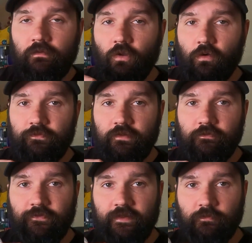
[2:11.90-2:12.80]
often
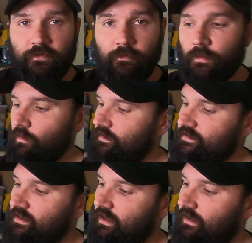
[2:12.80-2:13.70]
you find them with the
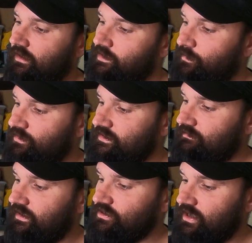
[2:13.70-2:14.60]
boards. The board's in
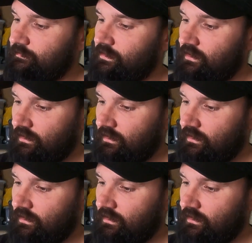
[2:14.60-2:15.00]
great shape,